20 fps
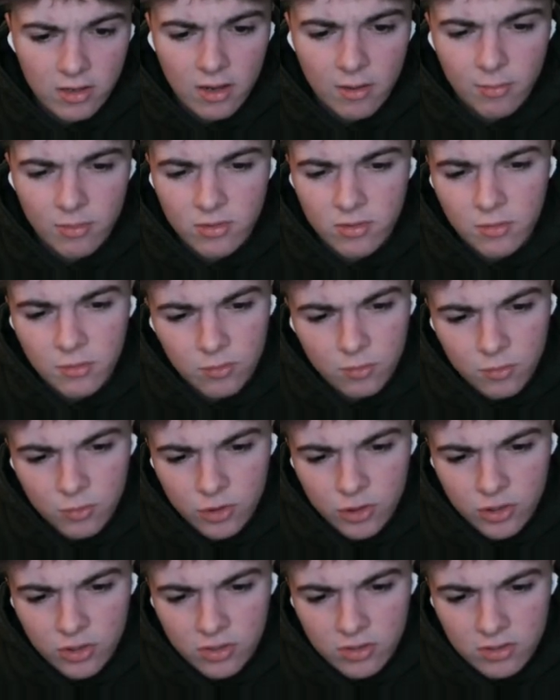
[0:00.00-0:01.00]
episodes we're
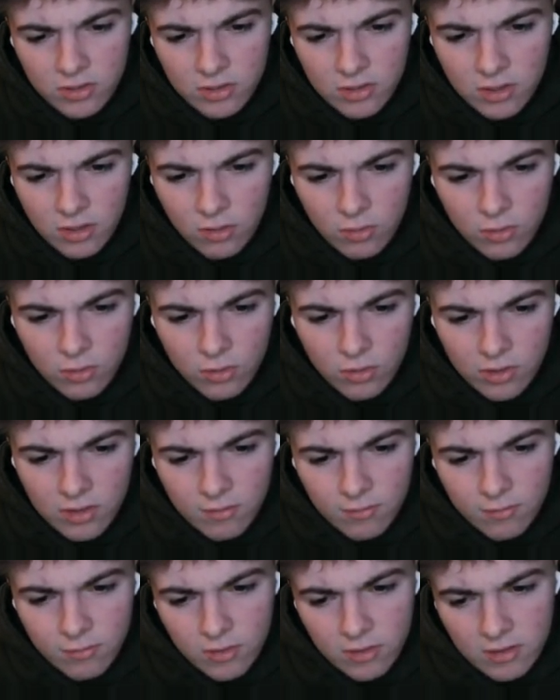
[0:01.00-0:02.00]
just, you know, looking
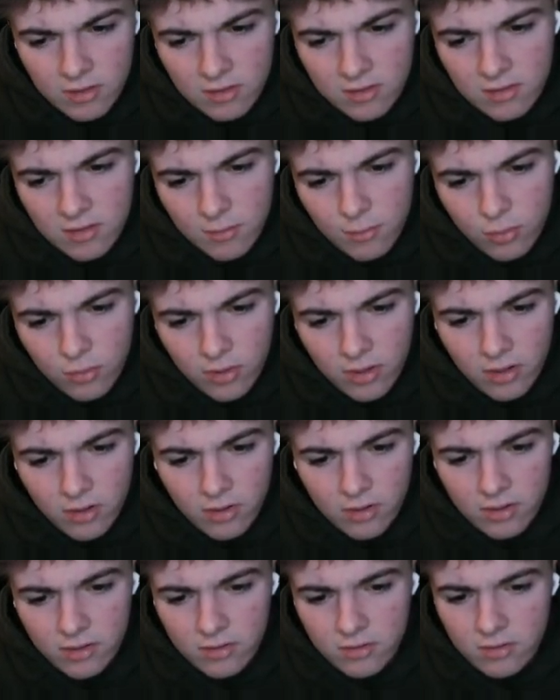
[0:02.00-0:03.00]
for these simple
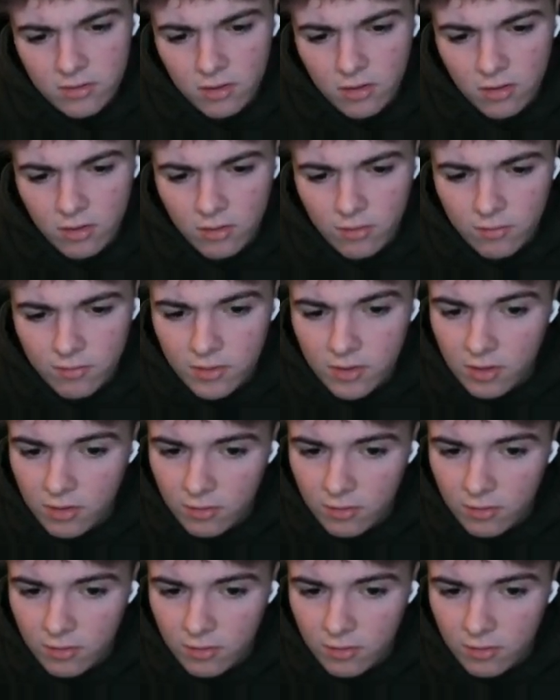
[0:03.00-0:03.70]
areas of, you know,